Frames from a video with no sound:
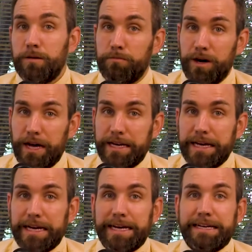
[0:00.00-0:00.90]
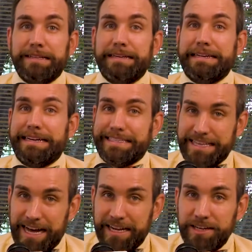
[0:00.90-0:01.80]
But it's
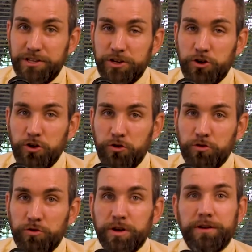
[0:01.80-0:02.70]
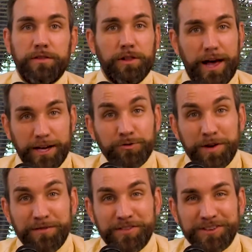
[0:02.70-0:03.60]
not easy to do the last
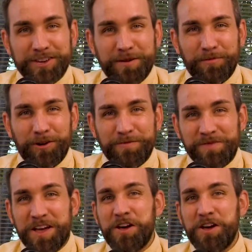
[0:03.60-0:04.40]
week of December.